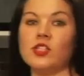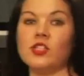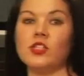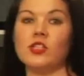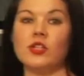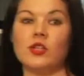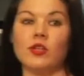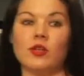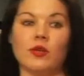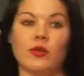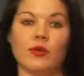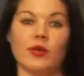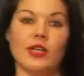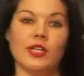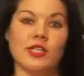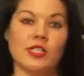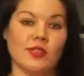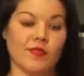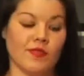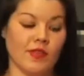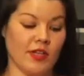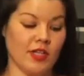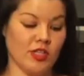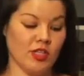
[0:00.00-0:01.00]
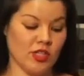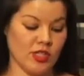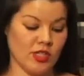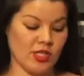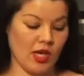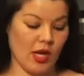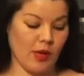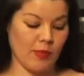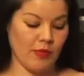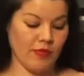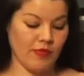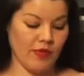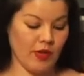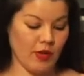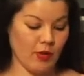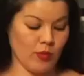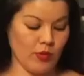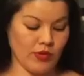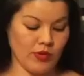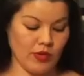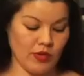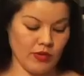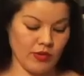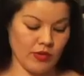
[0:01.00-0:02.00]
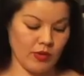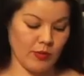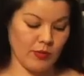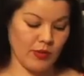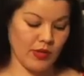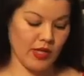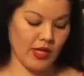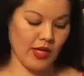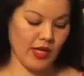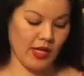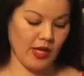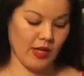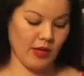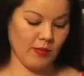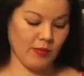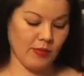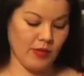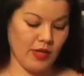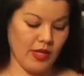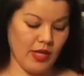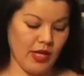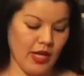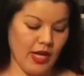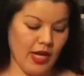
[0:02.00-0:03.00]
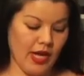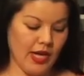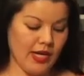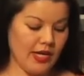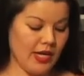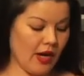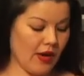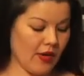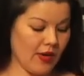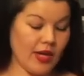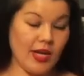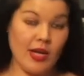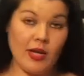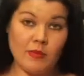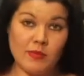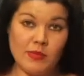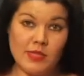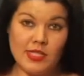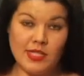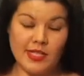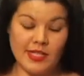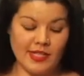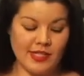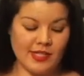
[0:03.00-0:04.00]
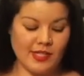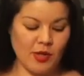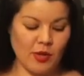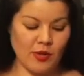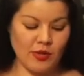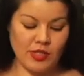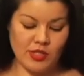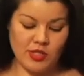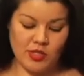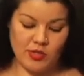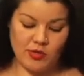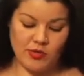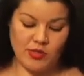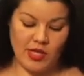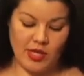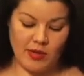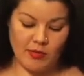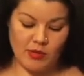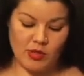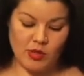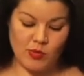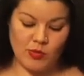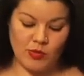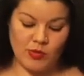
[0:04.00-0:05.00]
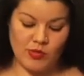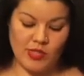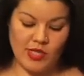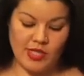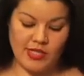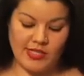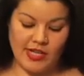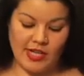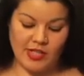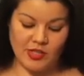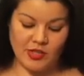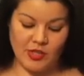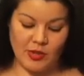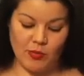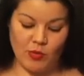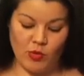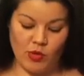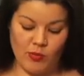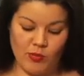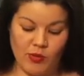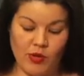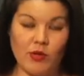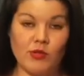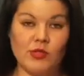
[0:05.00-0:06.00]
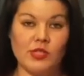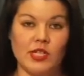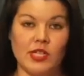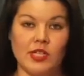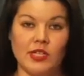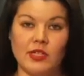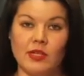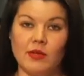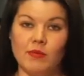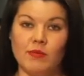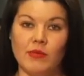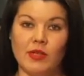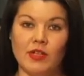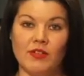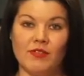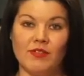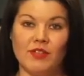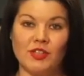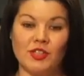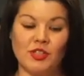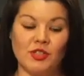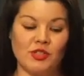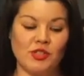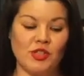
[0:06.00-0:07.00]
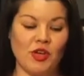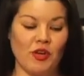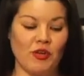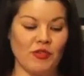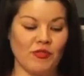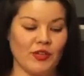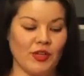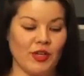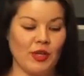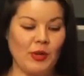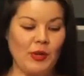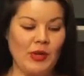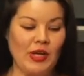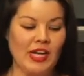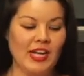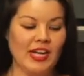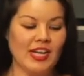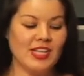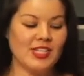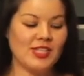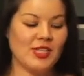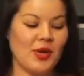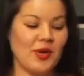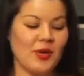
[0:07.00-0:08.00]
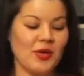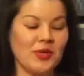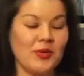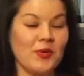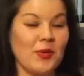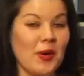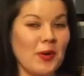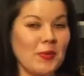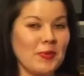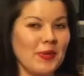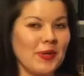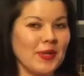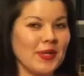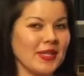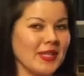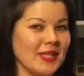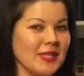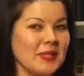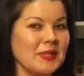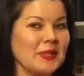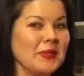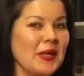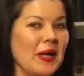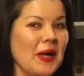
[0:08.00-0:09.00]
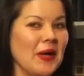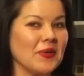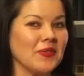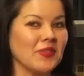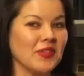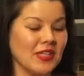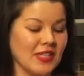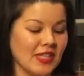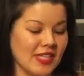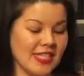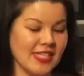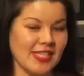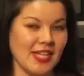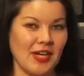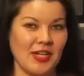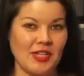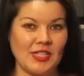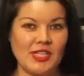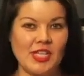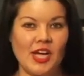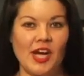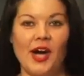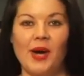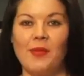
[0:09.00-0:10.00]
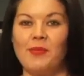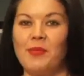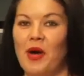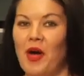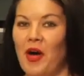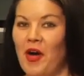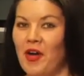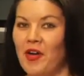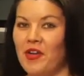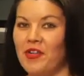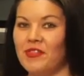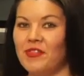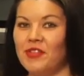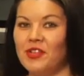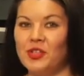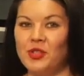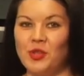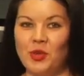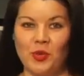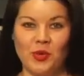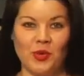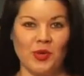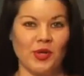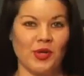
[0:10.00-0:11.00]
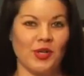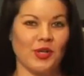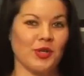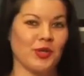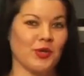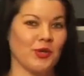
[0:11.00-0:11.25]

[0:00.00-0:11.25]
to do is finish the top of it with a little bit of hemp. Now, hemp seeds, only 2 tablespoons, has actually more protein than meat, fish, or tofu. So you are putting a little healthiness on top of your